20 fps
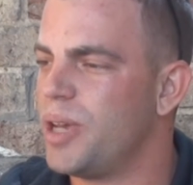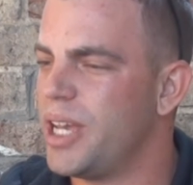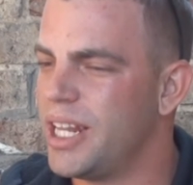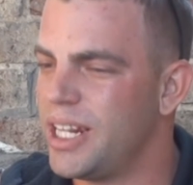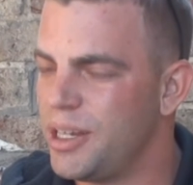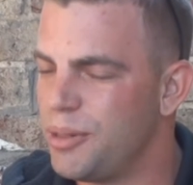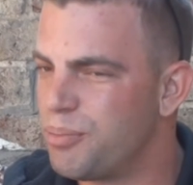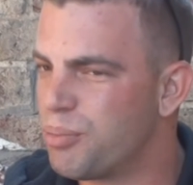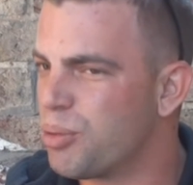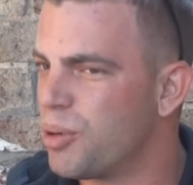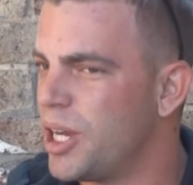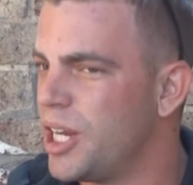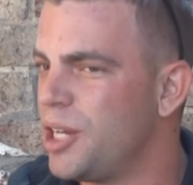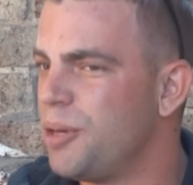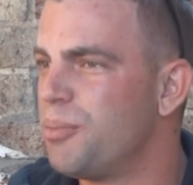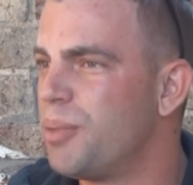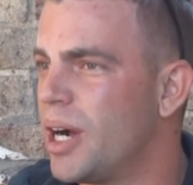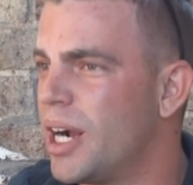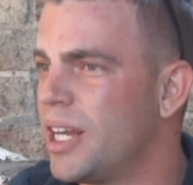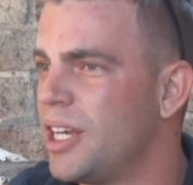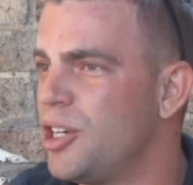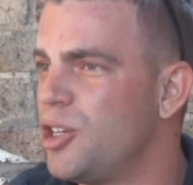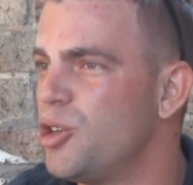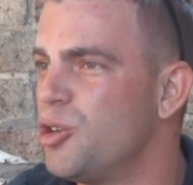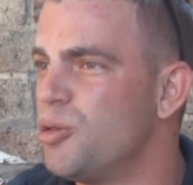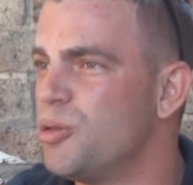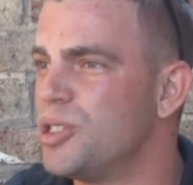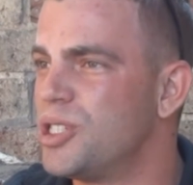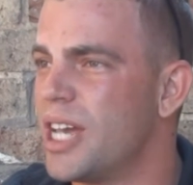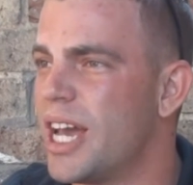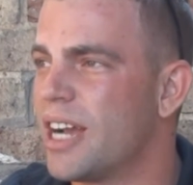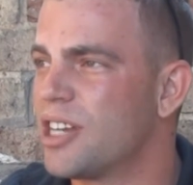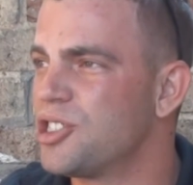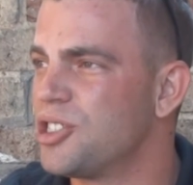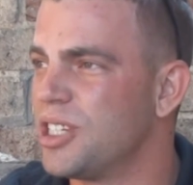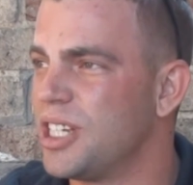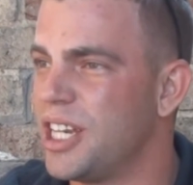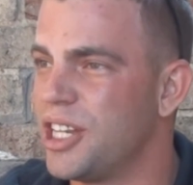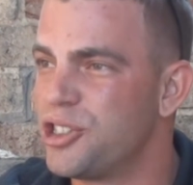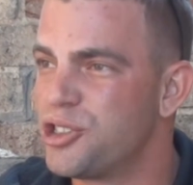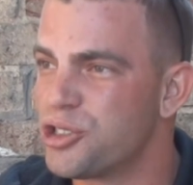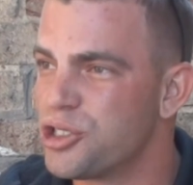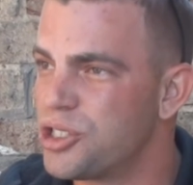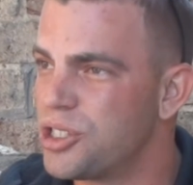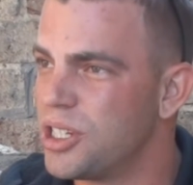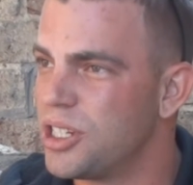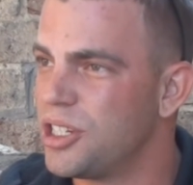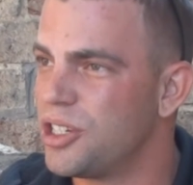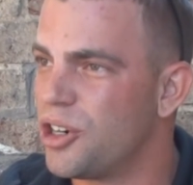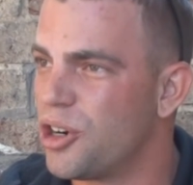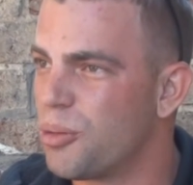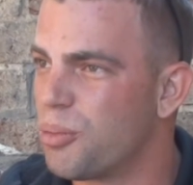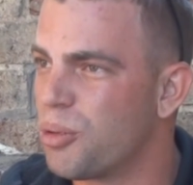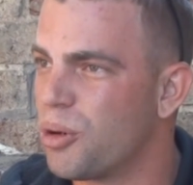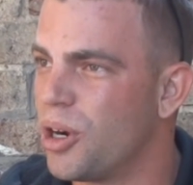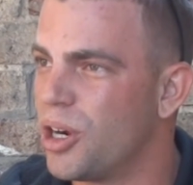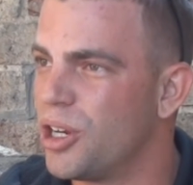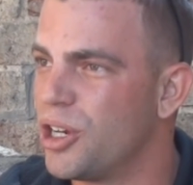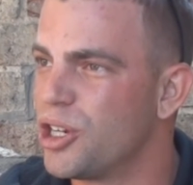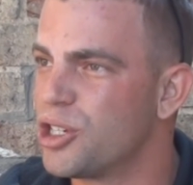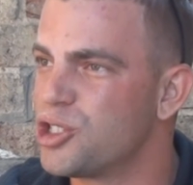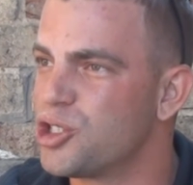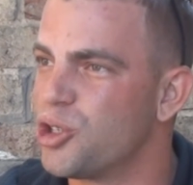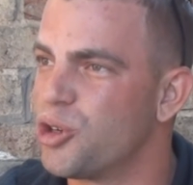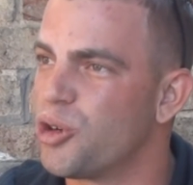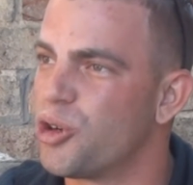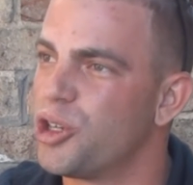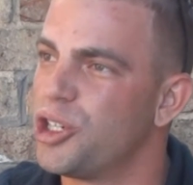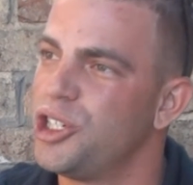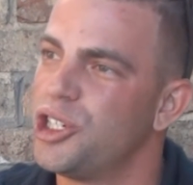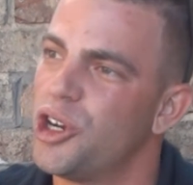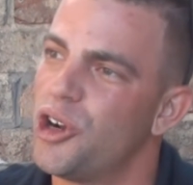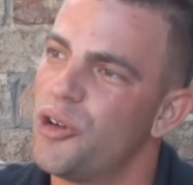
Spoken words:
Anybody who is actually interested in our products or